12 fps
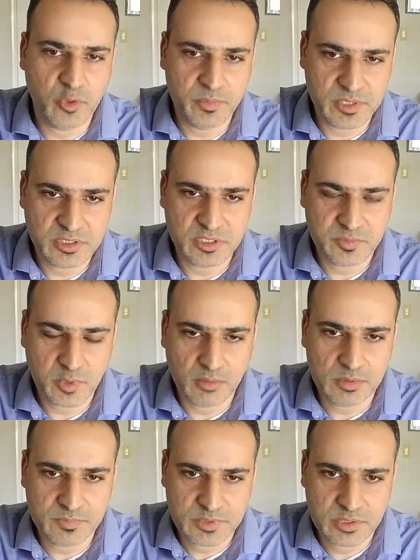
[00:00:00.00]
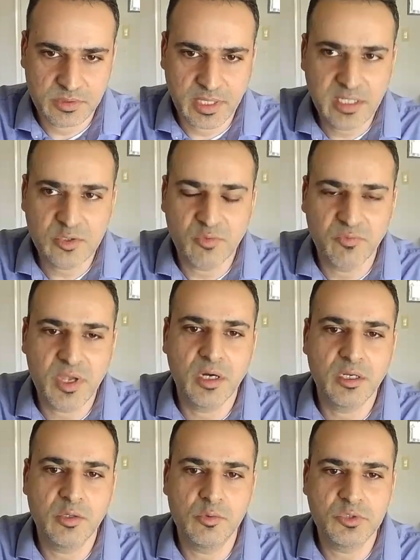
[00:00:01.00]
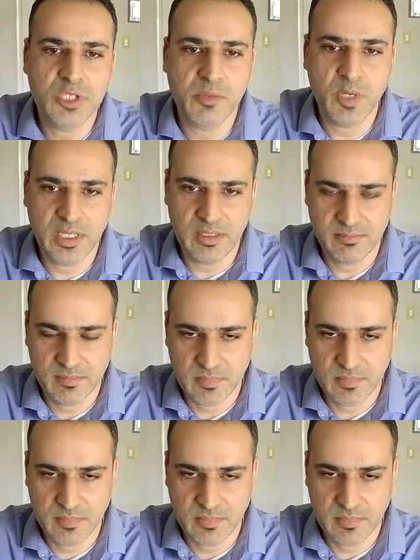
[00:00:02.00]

your business problems, right? So where are you losing money?